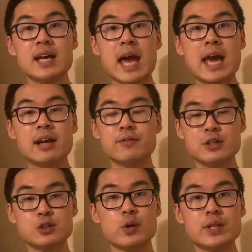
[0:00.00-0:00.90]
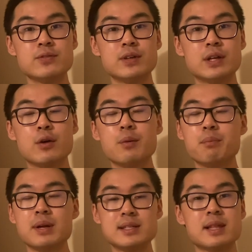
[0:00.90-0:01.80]
And if you enjoyed this video,
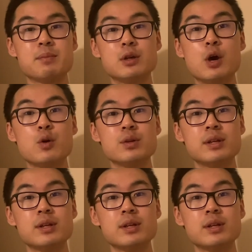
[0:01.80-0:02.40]
please let me know